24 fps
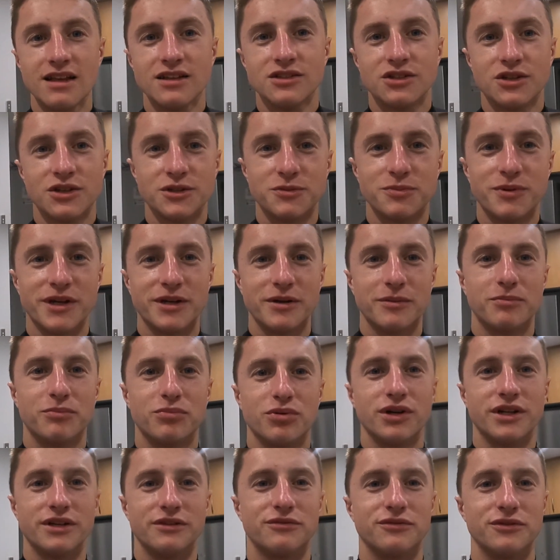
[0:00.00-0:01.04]
So it's been a
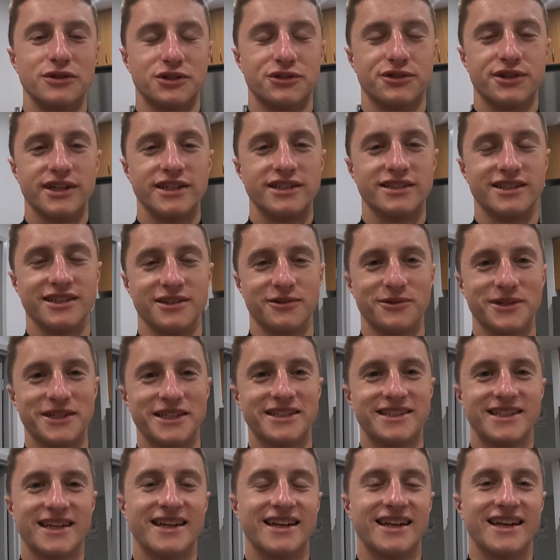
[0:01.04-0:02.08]
pretty frustrating
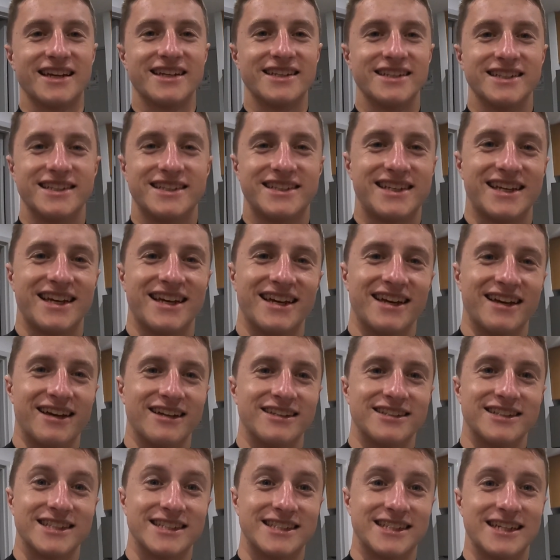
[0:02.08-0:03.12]
week, 10 days
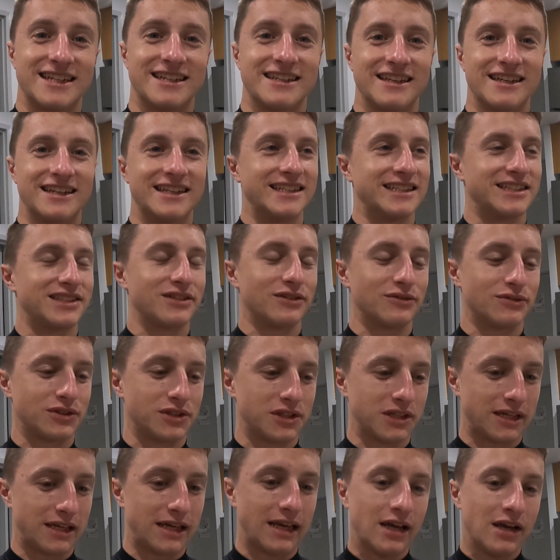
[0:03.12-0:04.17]
to say the least.
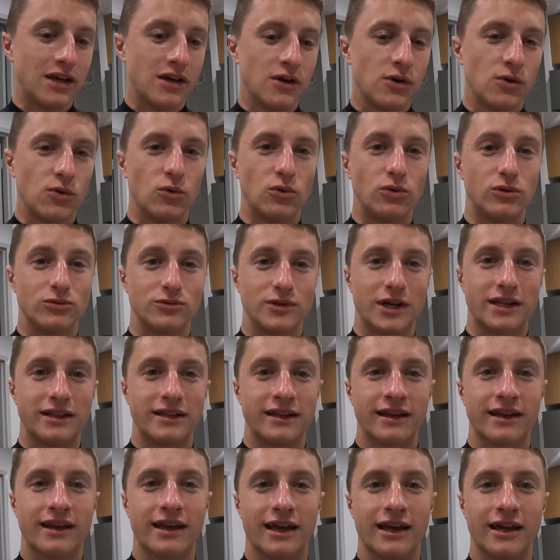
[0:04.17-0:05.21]
Obviously all the rain
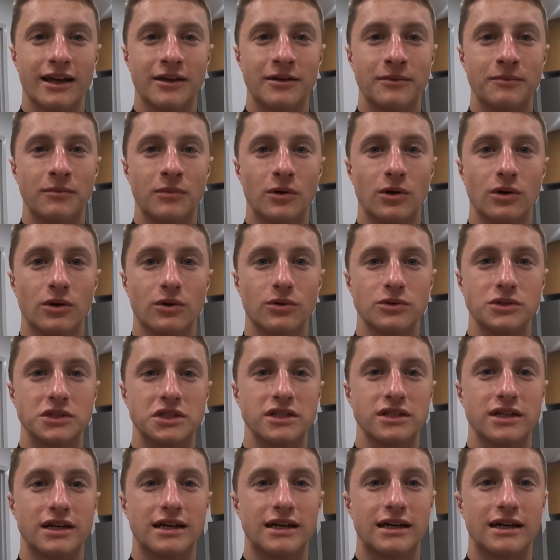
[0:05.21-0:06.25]
that came
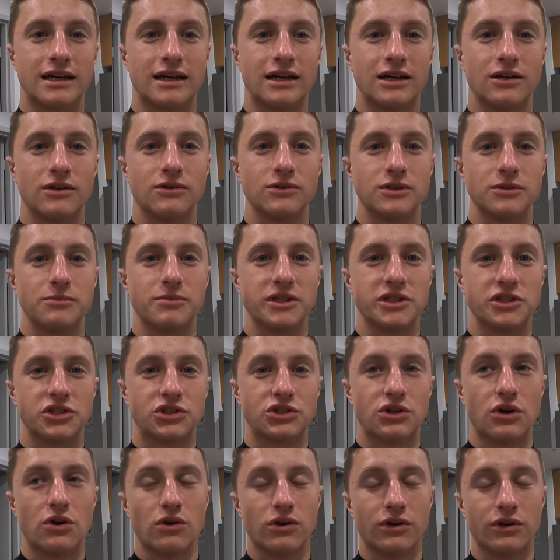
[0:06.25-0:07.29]
was a big
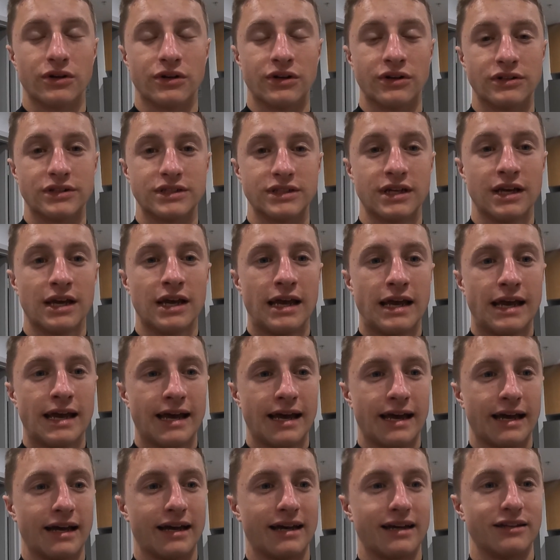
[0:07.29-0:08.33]
shock, and
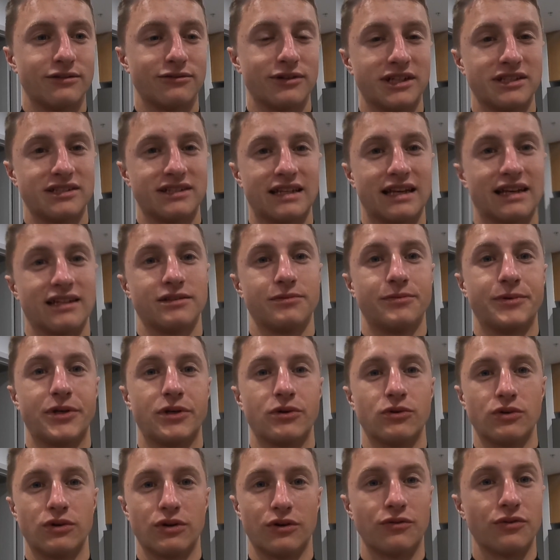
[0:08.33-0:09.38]
the racing had to be
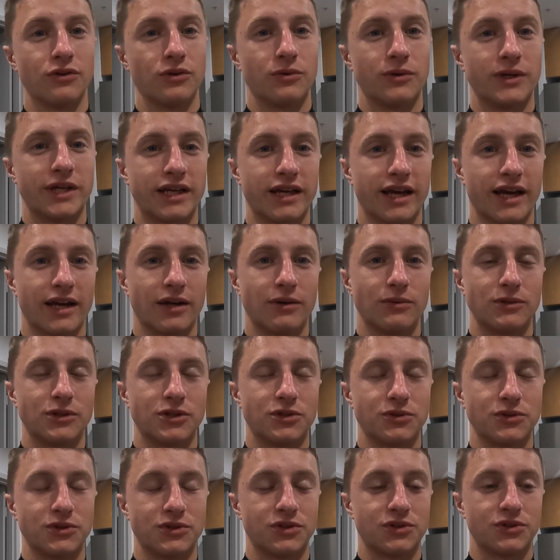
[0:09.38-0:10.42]
called off at the weekend,
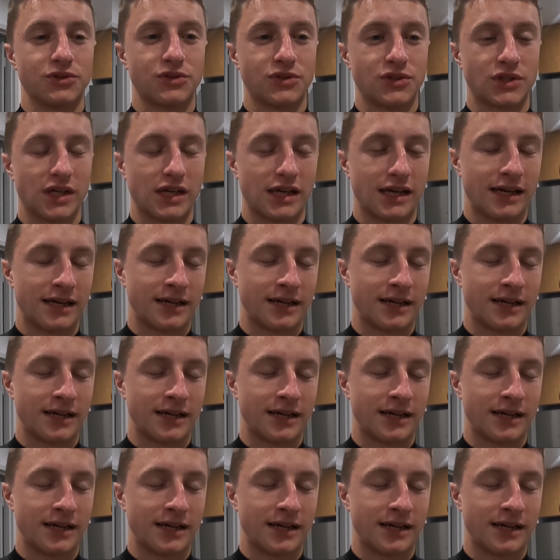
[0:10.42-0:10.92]
which was